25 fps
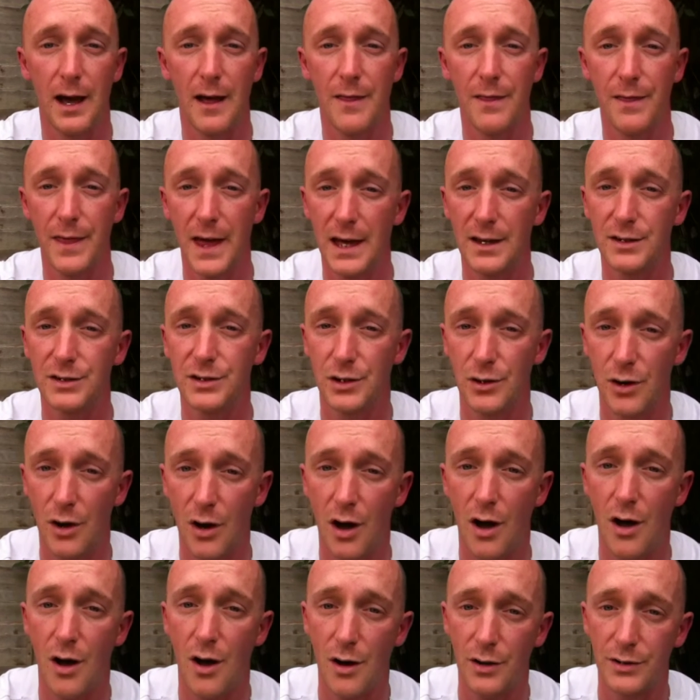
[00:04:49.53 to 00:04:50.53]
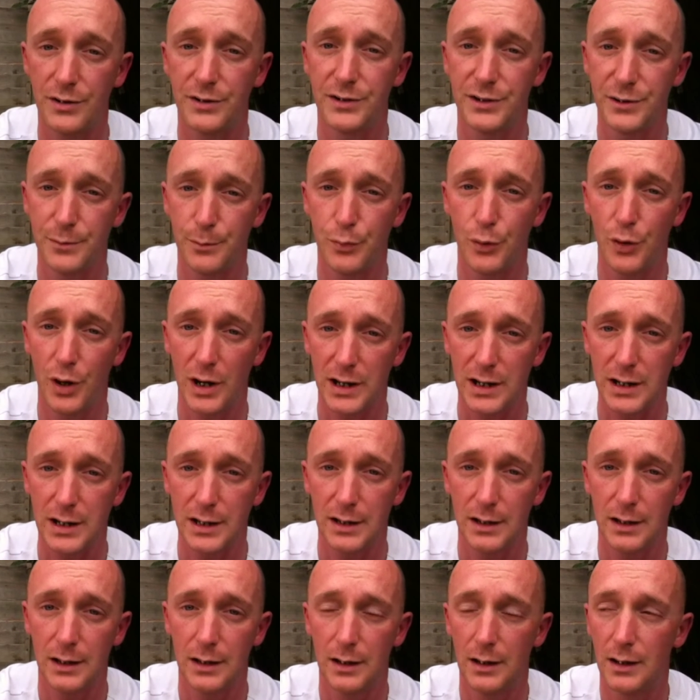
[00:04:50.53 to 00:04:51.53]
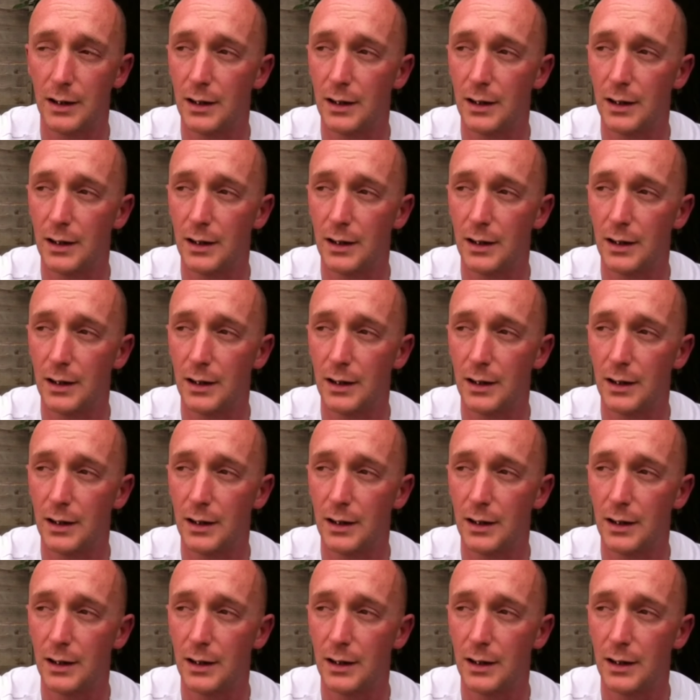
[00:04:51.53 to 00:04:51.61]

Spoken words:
and that's a lot harder to break